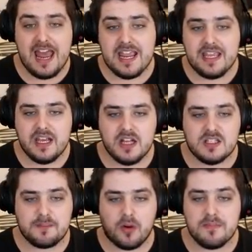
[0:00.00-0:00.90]
A
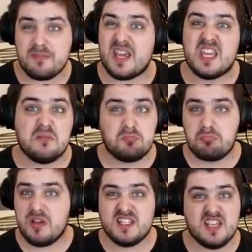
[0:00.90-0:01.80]
to point B.
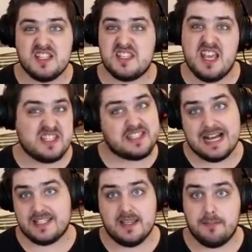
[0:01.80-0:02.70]
It's, it's, it's
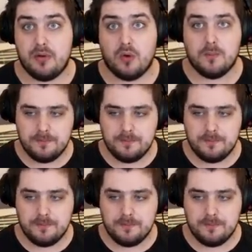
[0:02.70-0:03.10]
that simple.